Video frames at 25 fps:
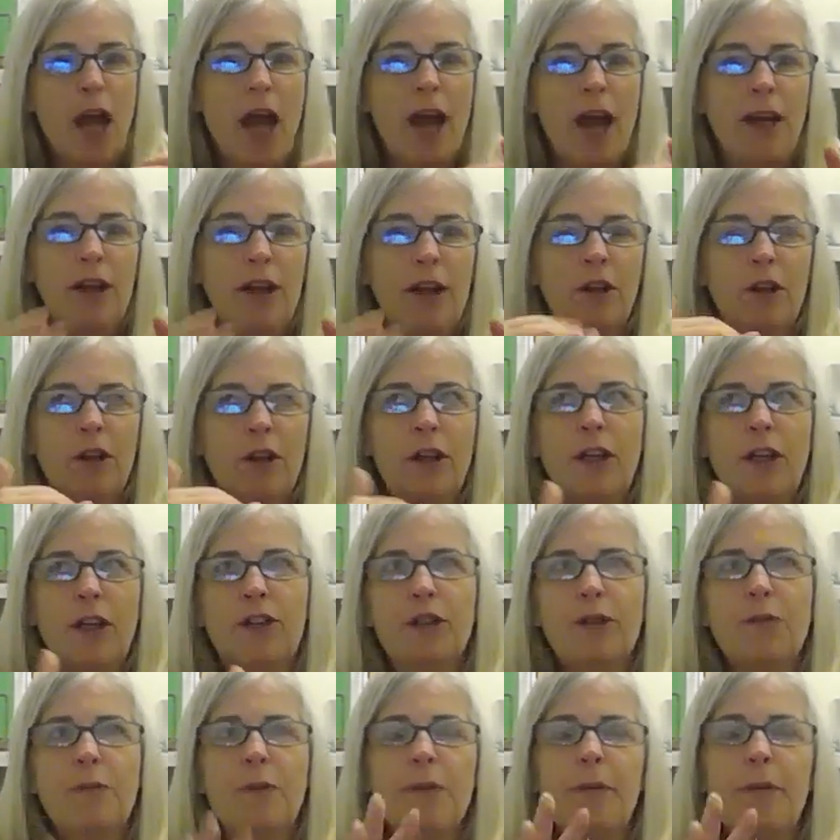And it
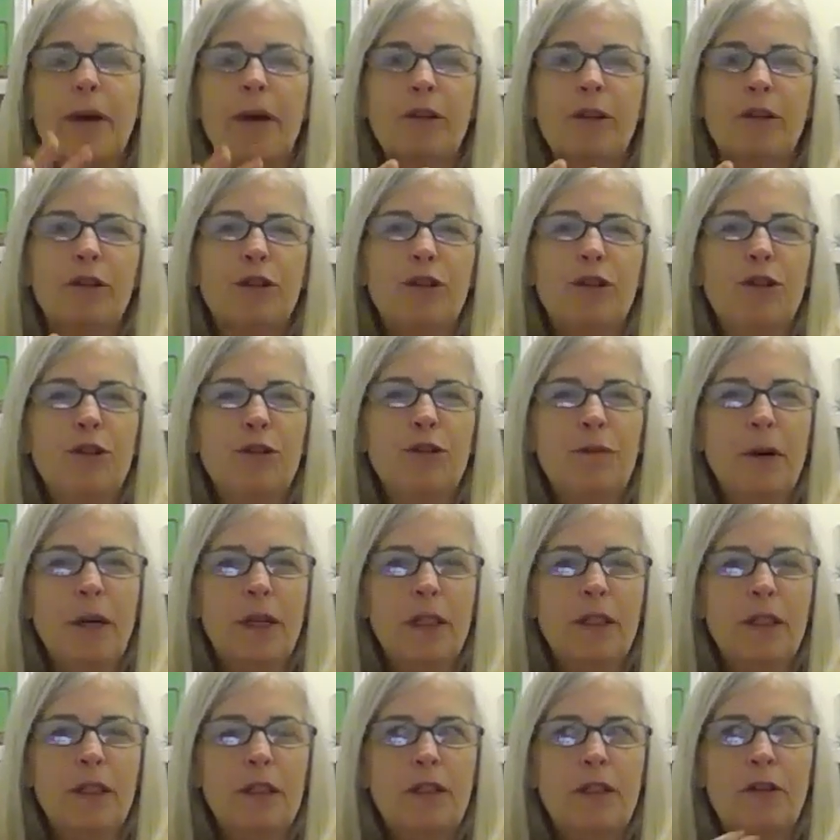took me about 2
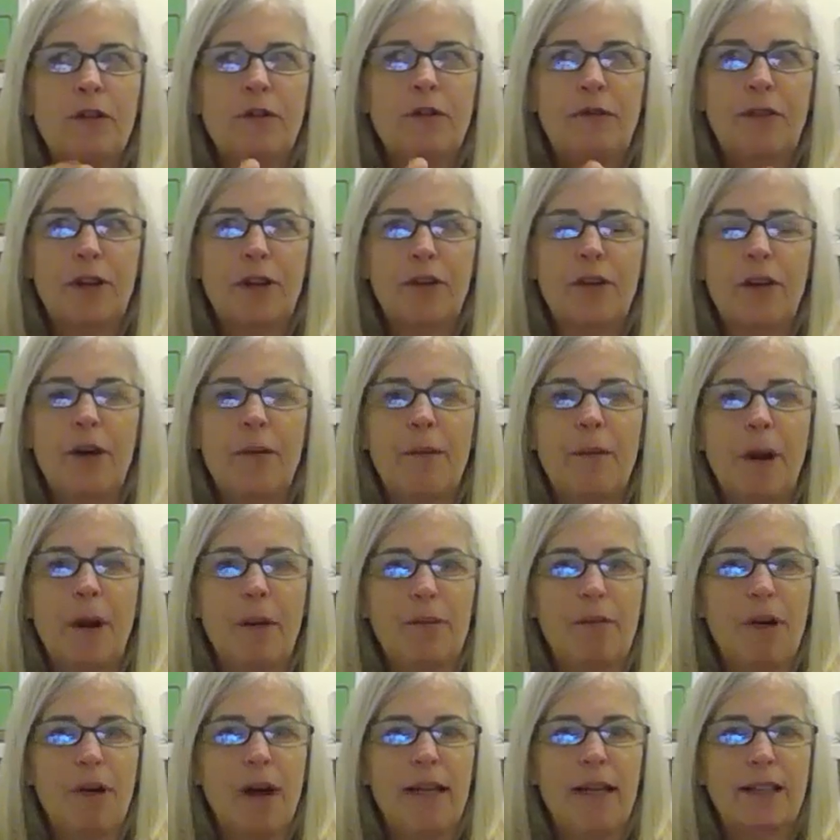months to figure out my
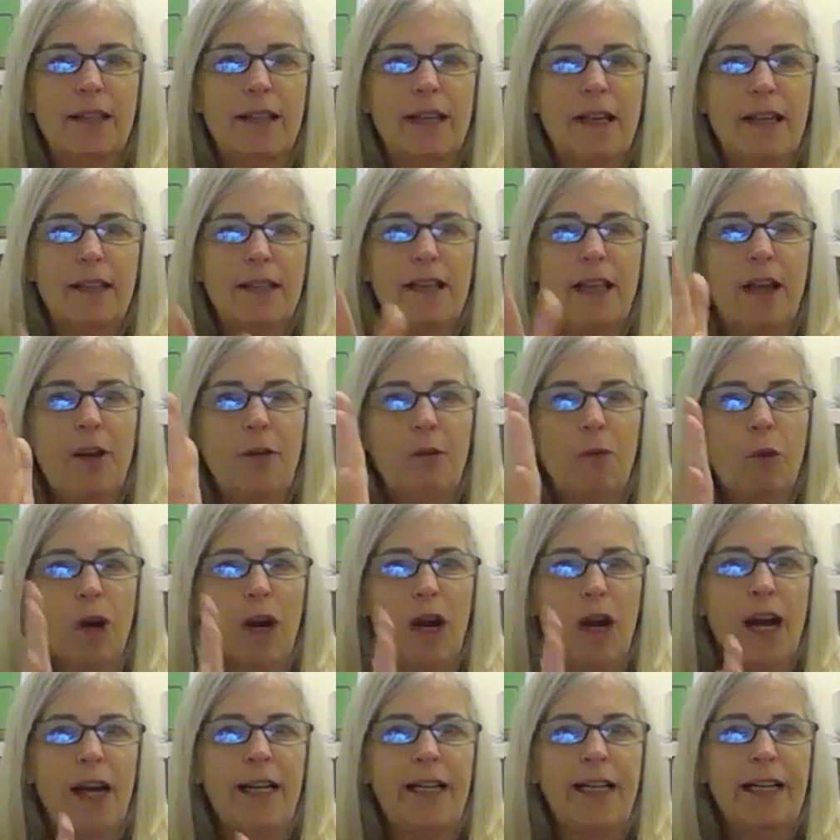process and
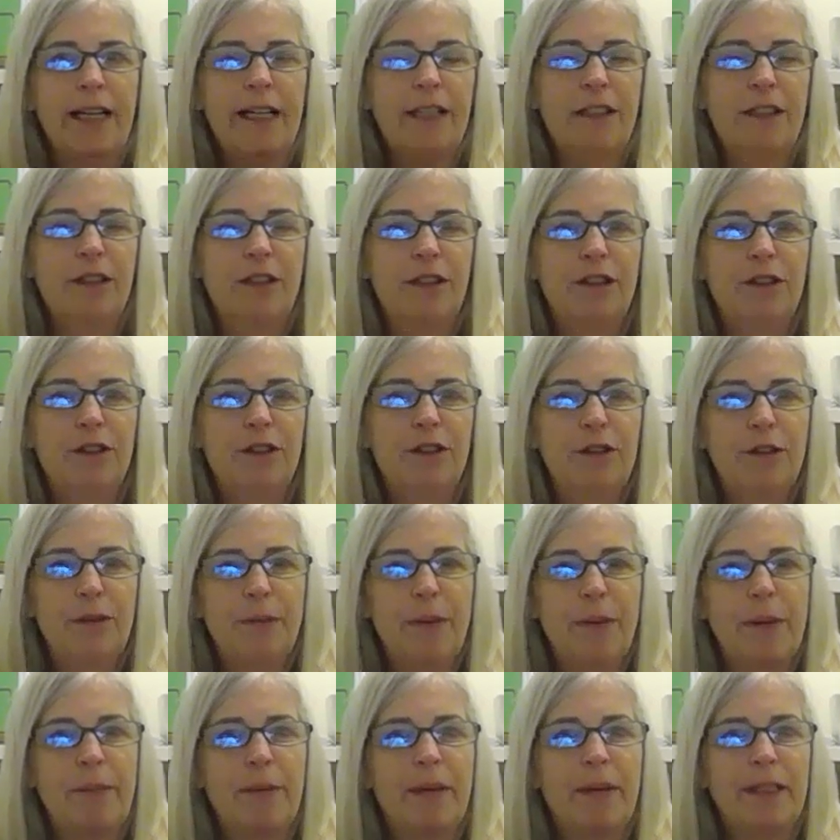what I needed to do to
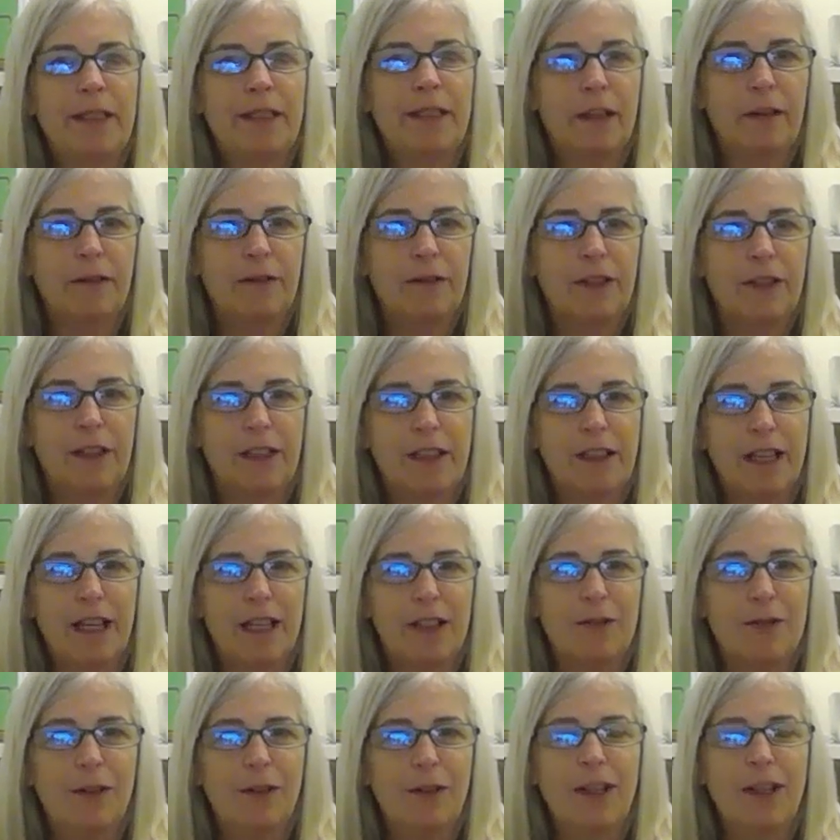make myself
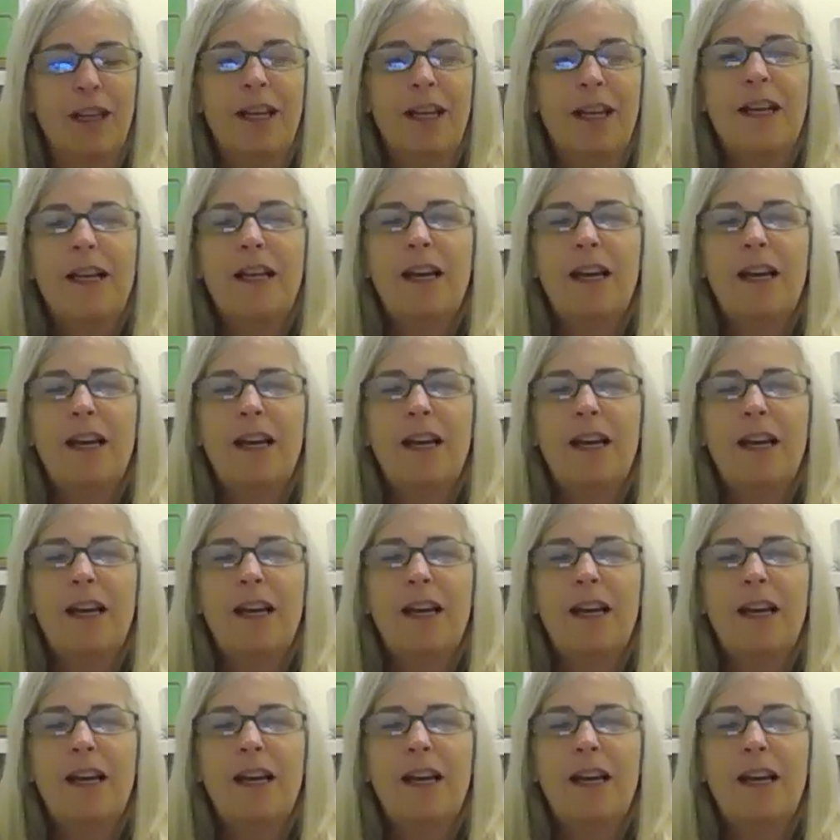successful.